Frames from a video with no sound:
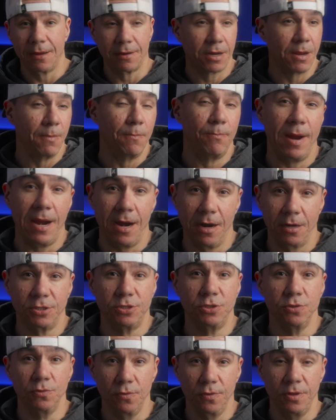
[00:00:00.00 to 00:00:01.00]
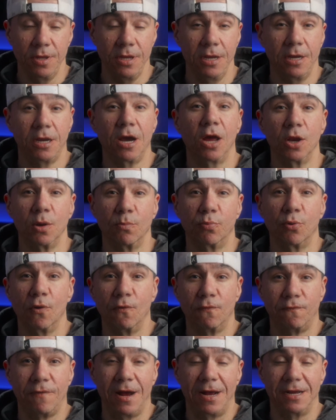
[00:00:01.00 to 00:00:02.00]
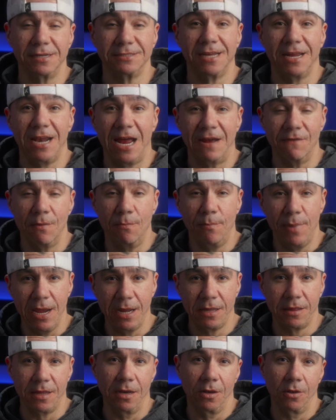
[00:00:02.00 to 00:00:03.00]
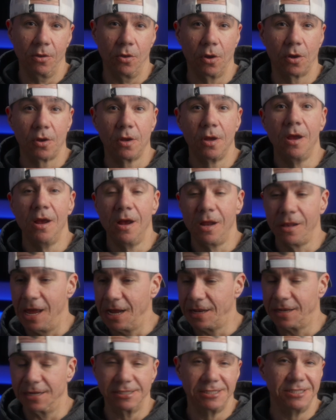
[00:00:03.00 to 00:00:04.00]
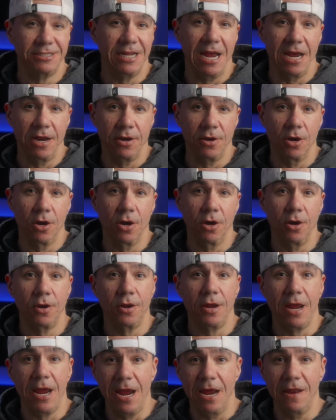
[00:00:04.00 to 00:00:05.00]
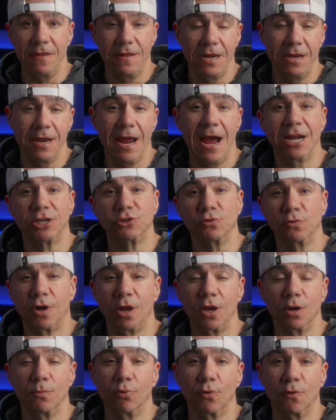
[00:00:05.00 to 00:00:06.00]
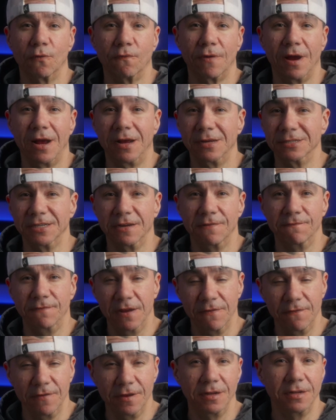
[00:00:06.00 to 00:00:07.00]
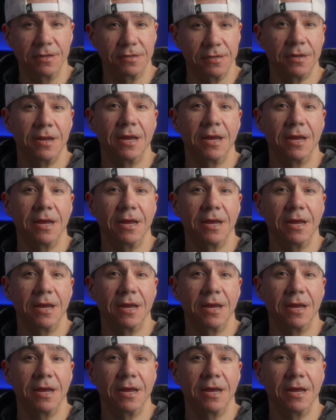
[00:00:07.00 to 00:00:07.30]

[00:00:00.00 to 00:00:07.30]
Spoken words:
compared to the color profiles that have a baked-in look, like the standard and the natural color profiles and vivid,